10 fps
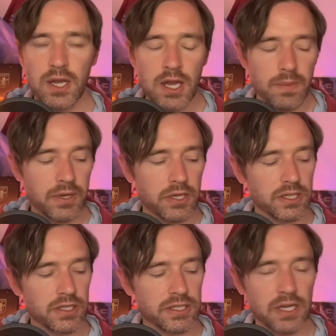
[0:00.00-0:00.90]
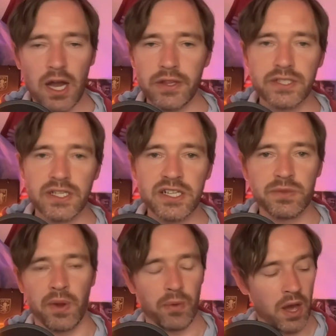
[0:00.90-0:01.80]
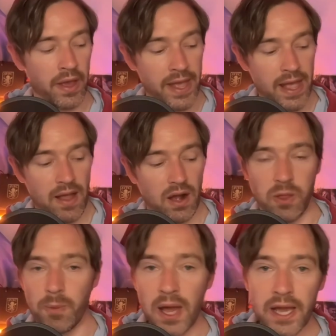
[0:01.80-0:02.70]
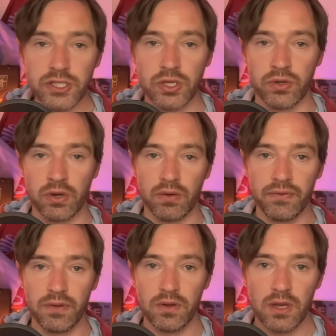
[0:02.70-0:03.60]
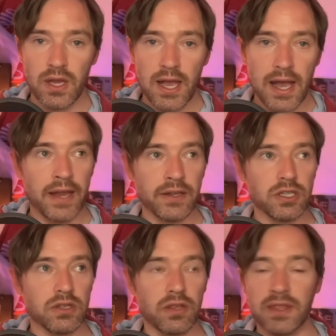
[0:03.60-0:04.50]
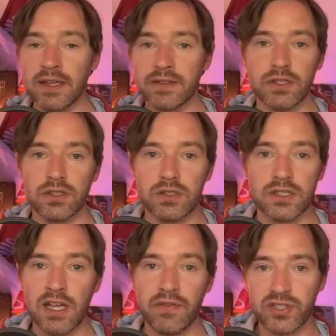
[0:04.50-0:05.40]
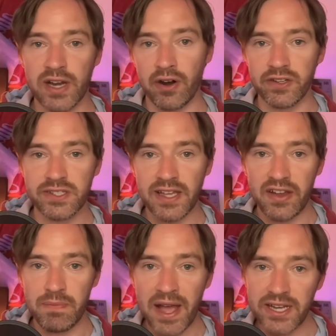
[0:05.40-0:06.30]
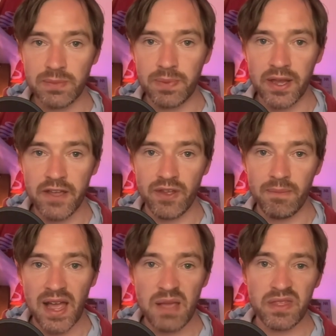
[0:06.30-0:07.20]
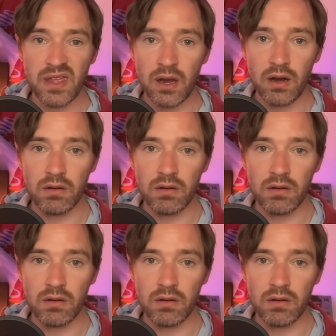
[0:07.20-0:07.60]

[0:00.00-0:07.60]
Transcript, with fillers: Because at the start of the season, we were like, are the players good enough? And the things that Steven Gerrard said made you believe that maybe they're not.